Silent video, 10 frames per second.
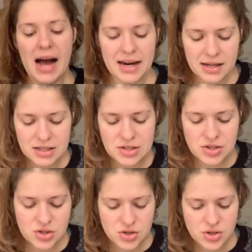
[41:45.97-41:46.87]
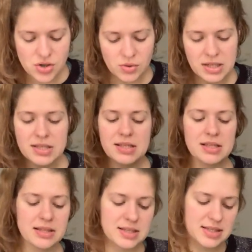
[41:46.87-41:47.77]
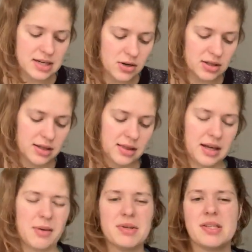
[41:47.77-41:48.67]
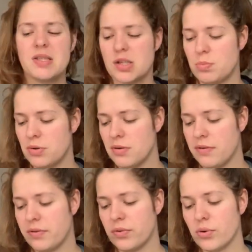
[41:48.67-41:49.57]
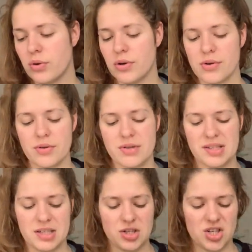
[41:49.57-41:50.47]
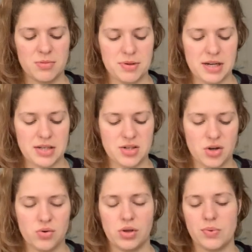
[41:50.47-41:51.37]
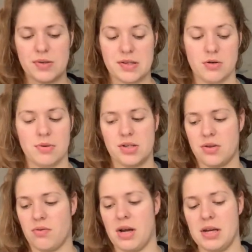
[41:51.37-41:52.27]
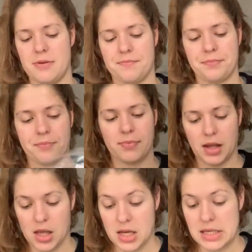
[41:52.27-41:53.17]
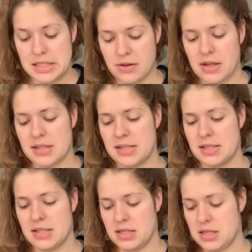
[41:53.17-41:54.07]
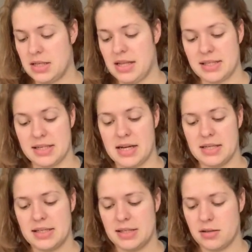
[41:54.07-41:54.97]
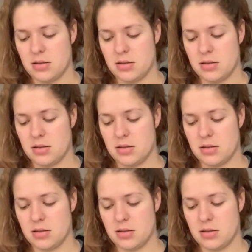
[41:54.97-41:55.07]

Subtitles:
I don't necessarily think I'm a super frugal stitcher, but I don't use so much thread. So that's nice.